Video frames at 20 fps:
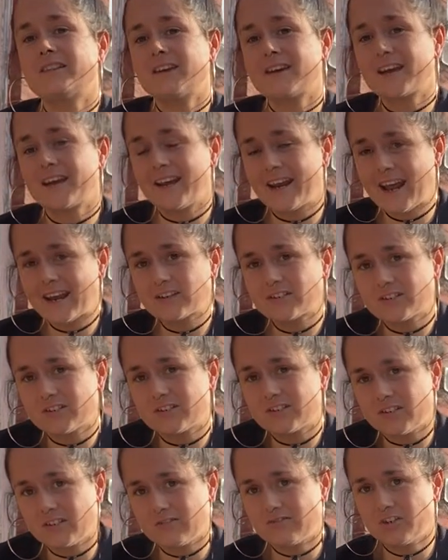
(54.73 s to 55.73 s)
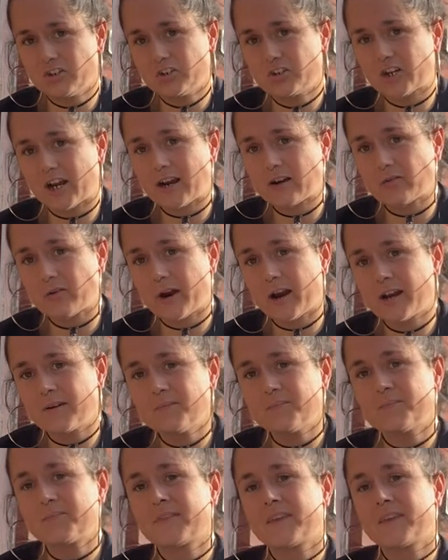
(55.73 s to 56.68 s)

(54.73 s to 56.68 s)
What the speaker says: that connects us to the root chakra.